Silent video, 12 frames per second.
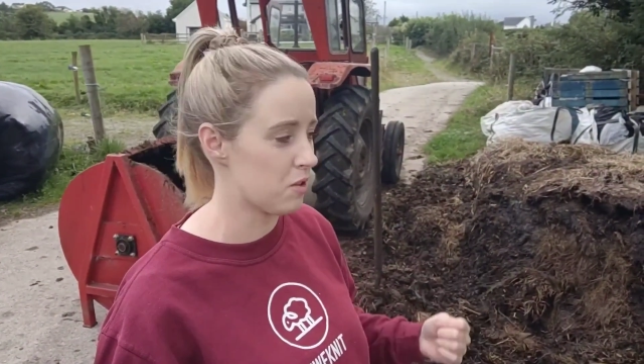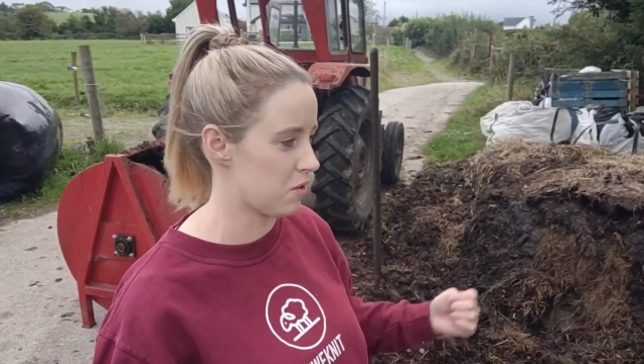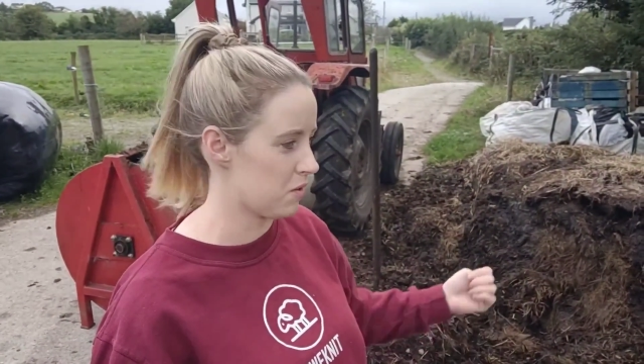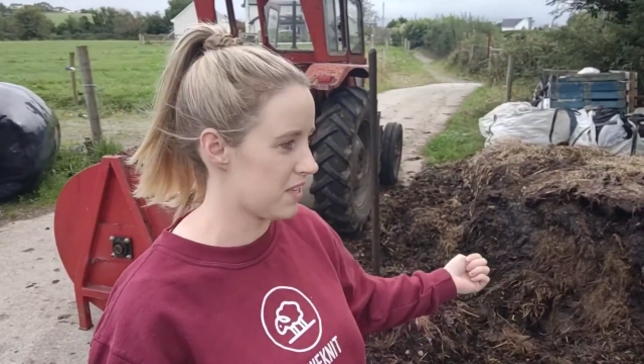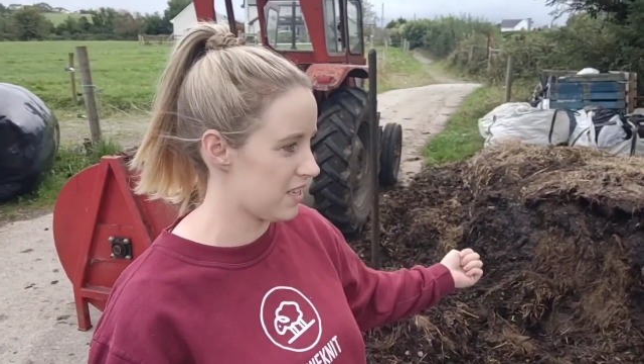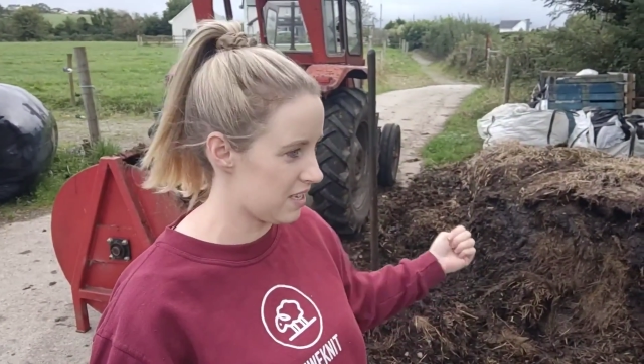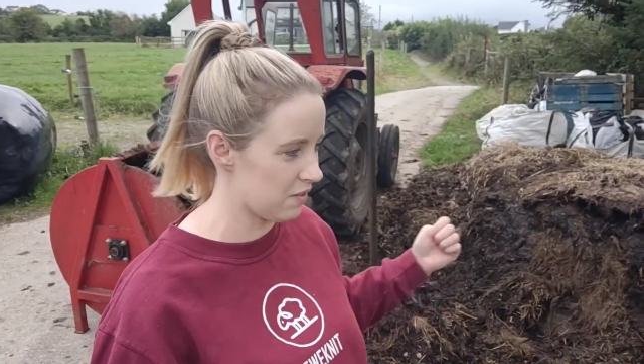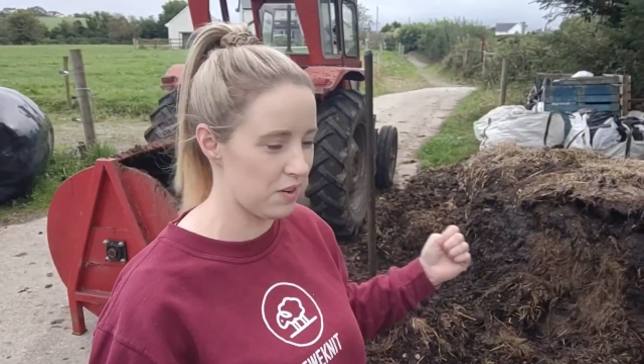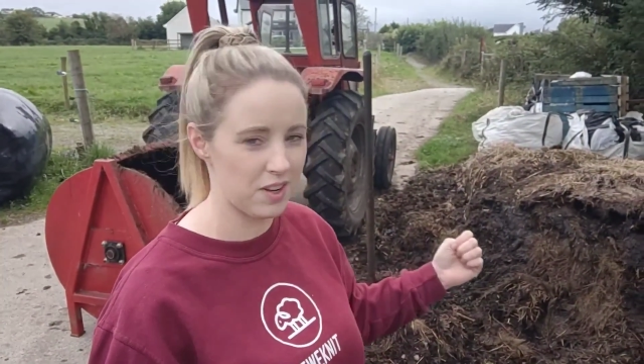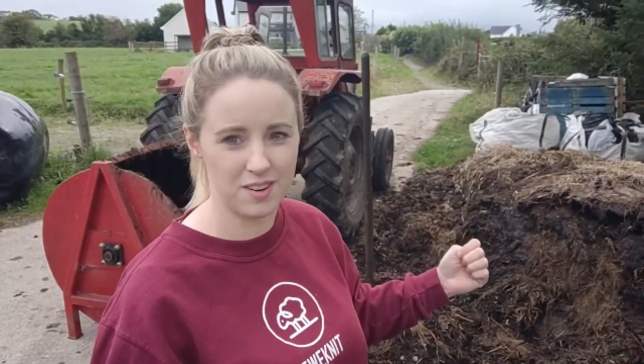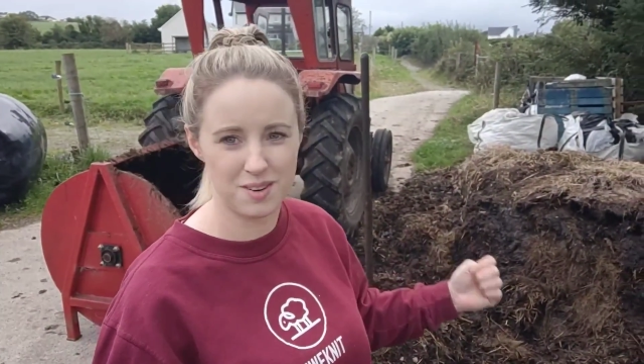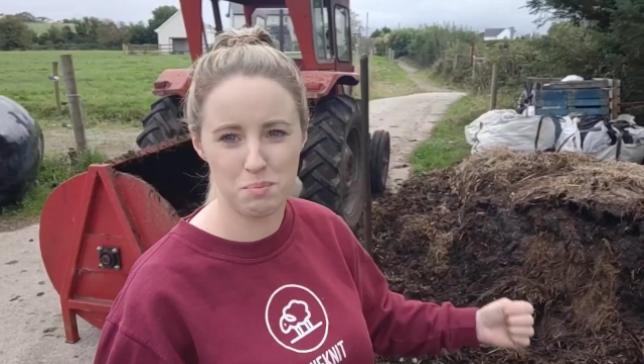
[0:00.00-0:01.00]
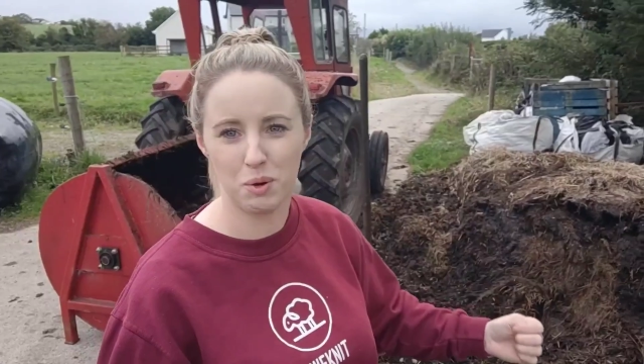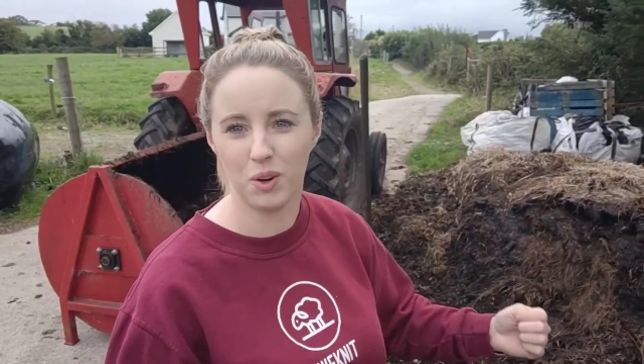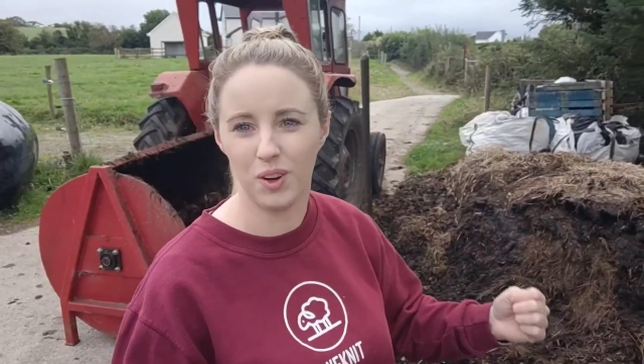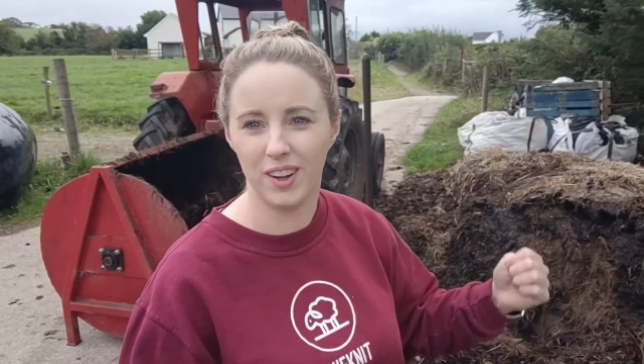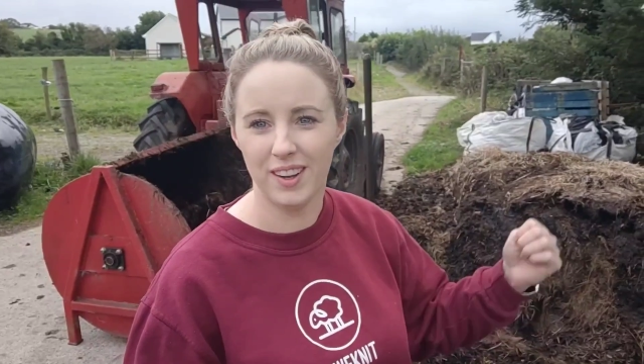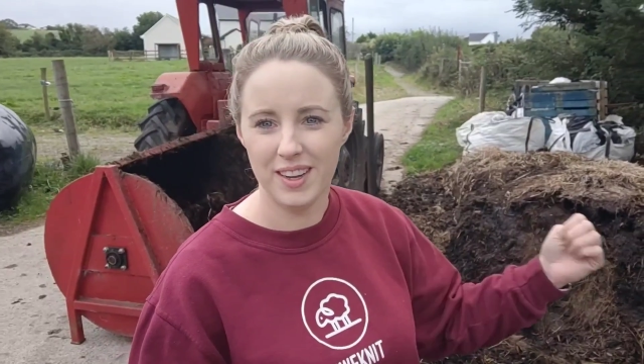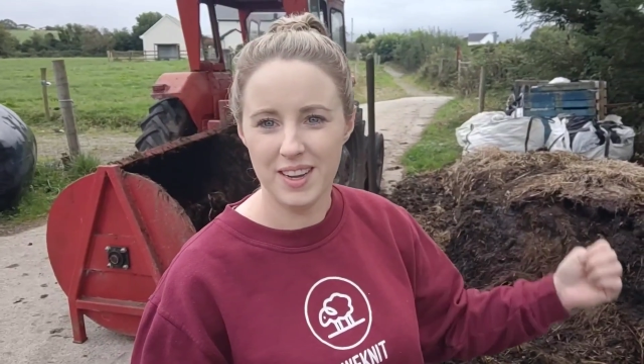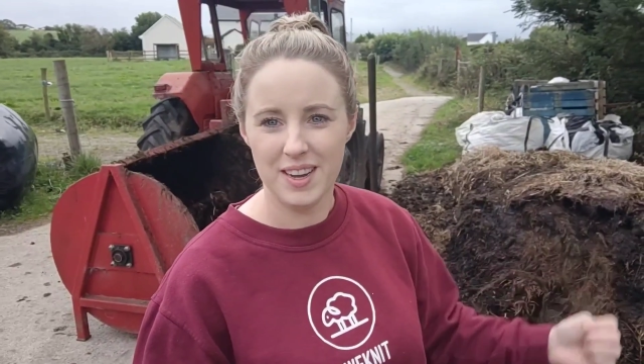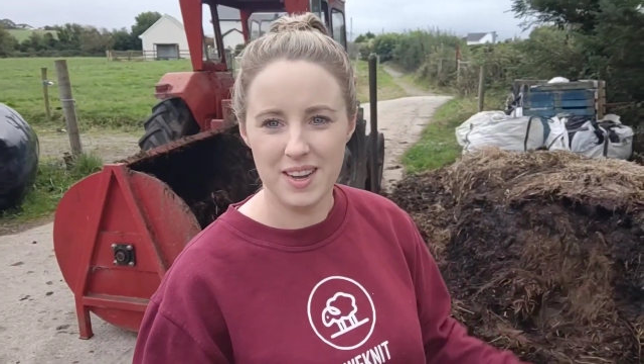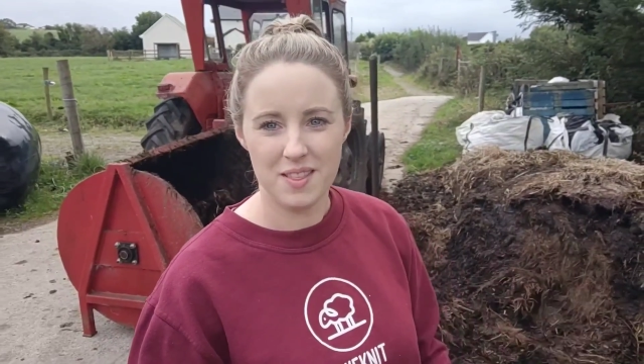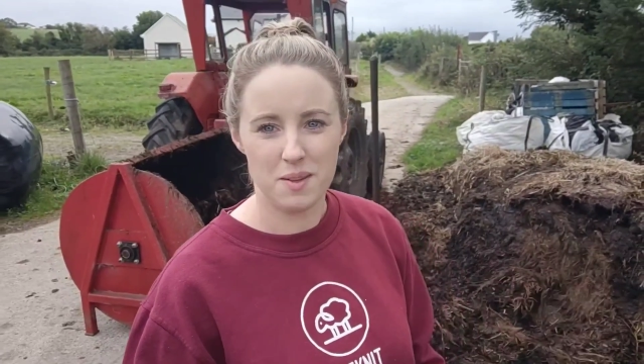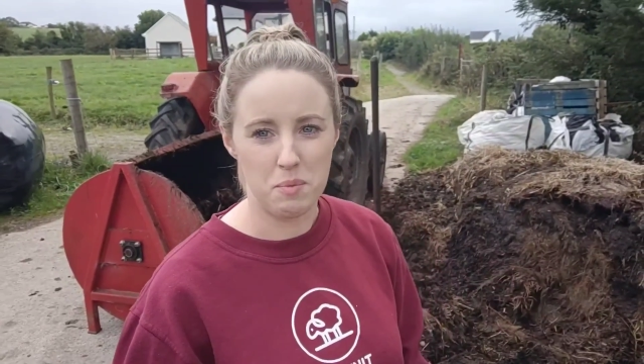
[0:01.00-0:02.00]
so it's difficult to pull
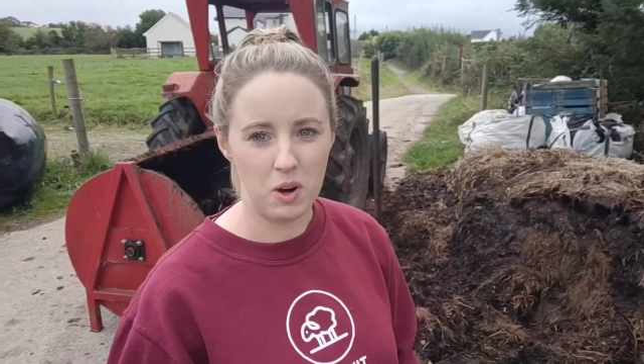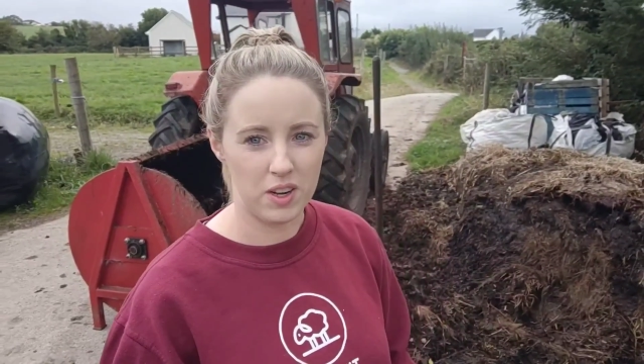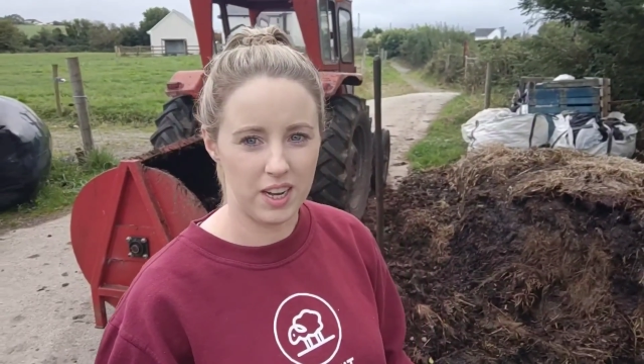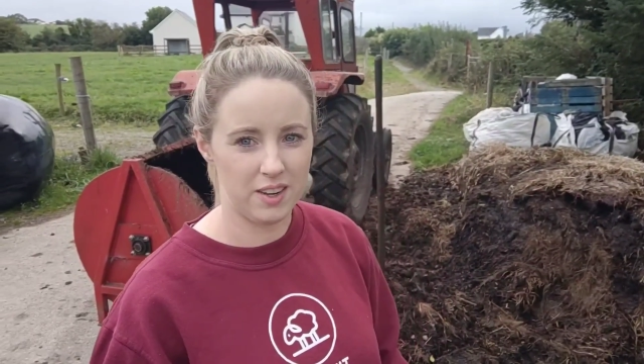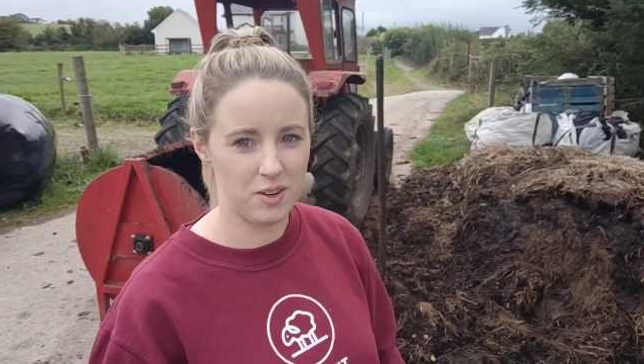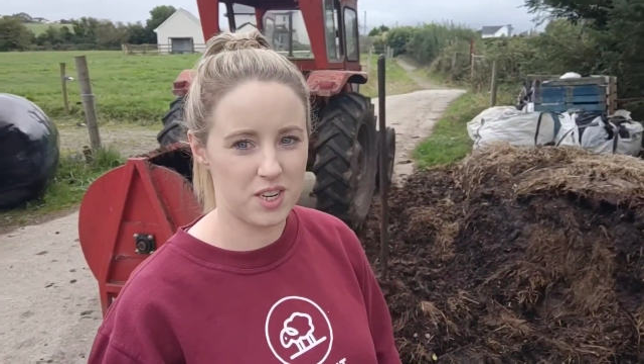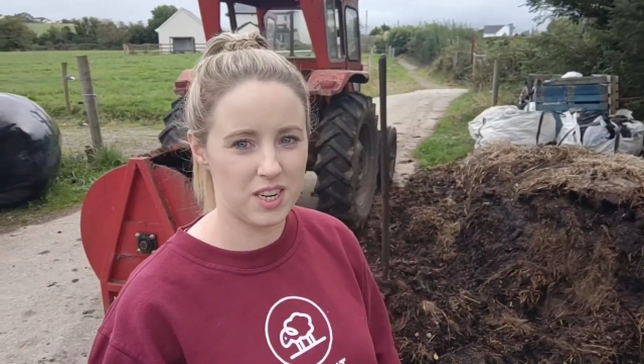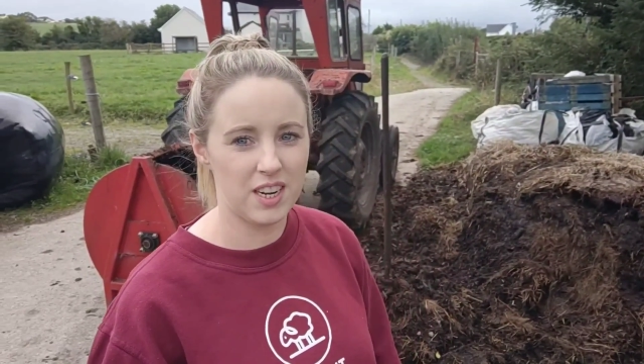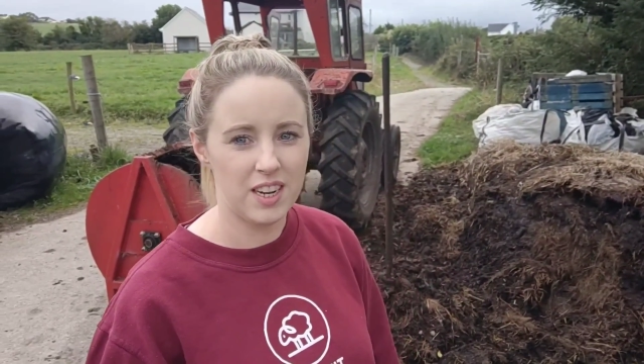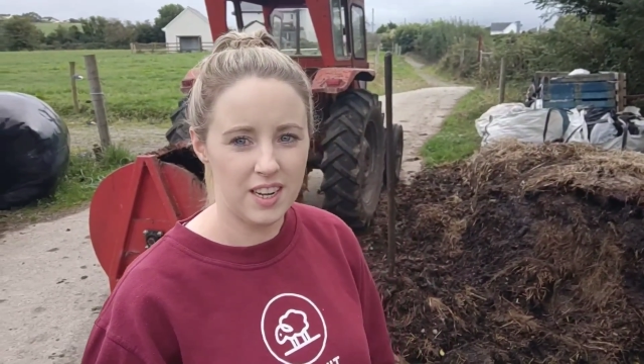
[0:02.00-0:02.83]
the muck out.